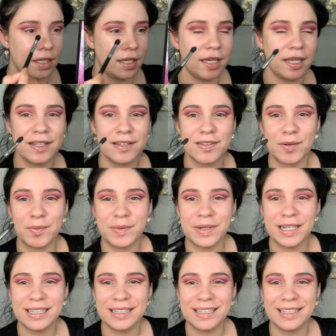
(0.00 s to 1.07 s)
It's so
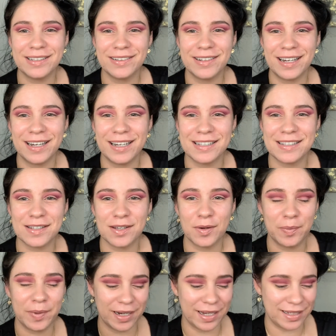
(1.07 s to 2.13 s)
pretty, you guys, so
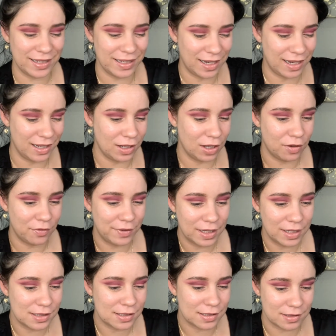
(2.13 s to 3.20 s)
pretty. I love
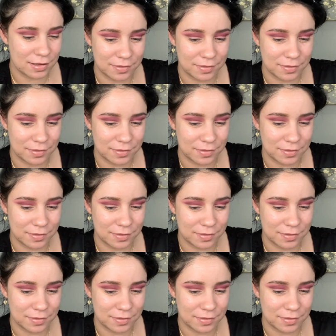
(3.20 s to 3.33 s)
it.